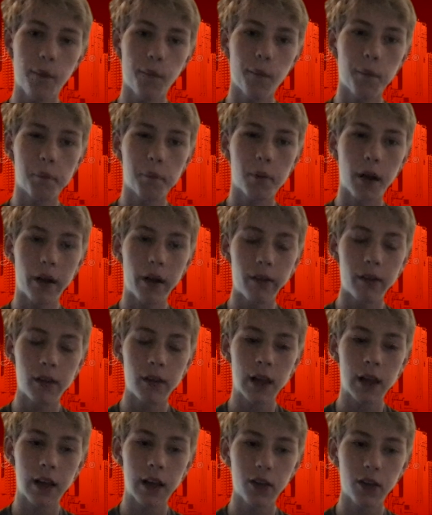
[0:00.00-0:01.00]

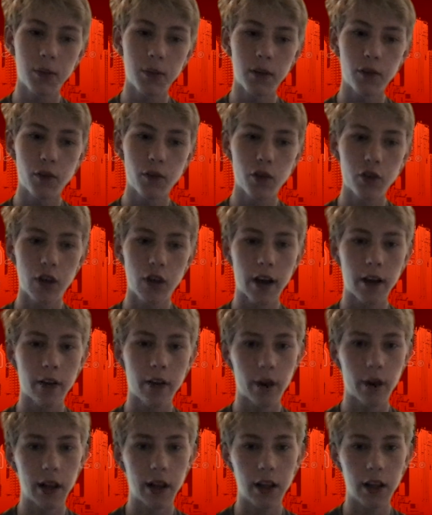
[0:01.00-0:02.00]
replacement for Jack
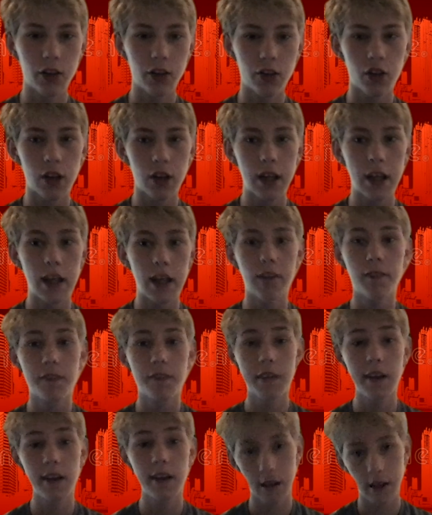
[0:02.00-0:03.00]
Grealish if
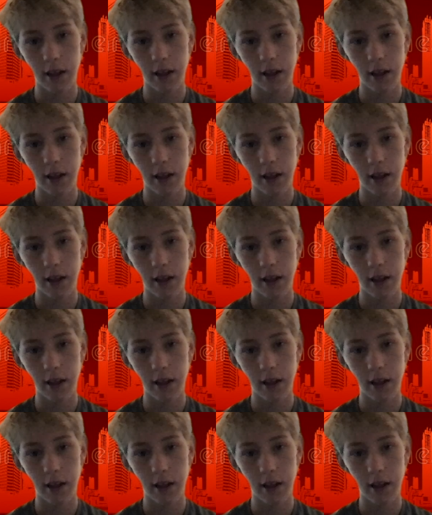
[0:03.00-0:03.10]
he